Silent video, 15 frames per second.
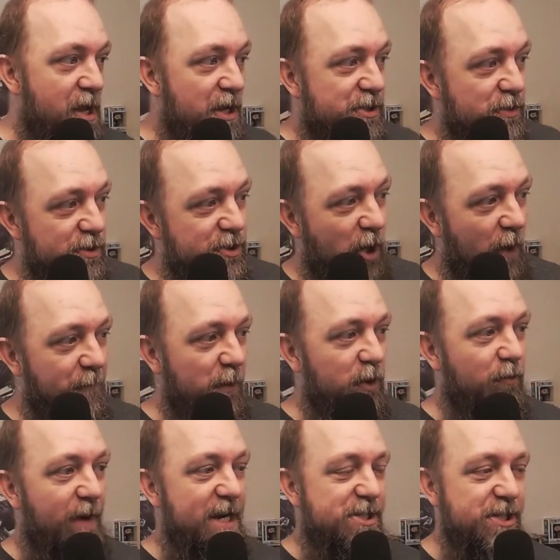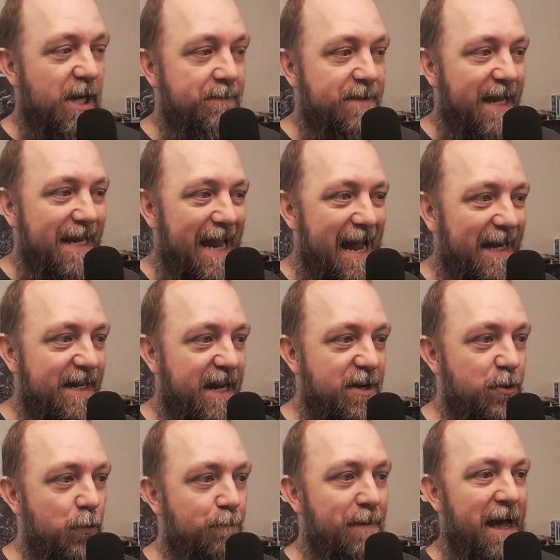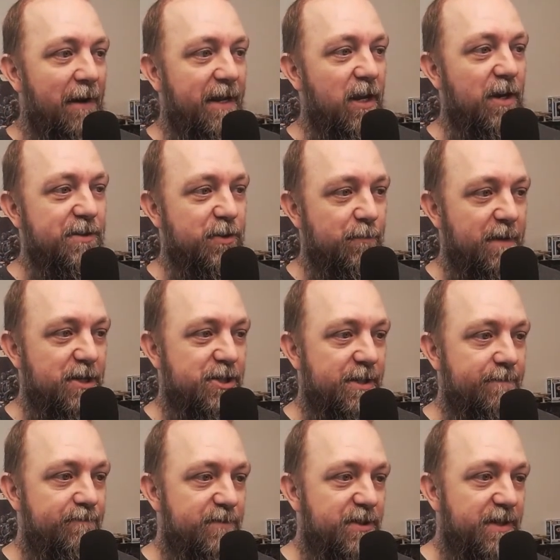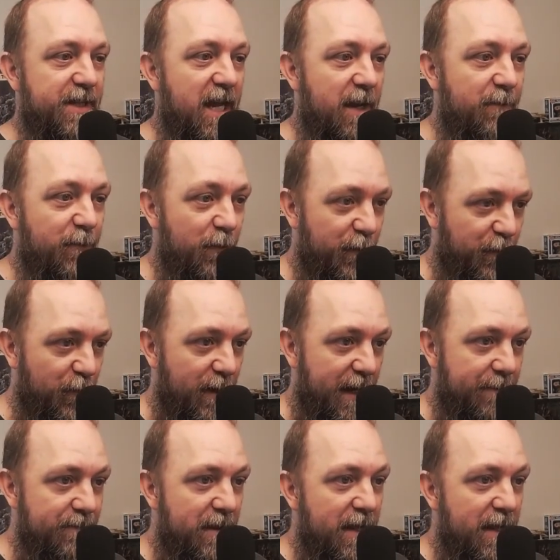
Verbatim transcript: So, Starfield Creation Update added a new bounty hunter mission to the game for free,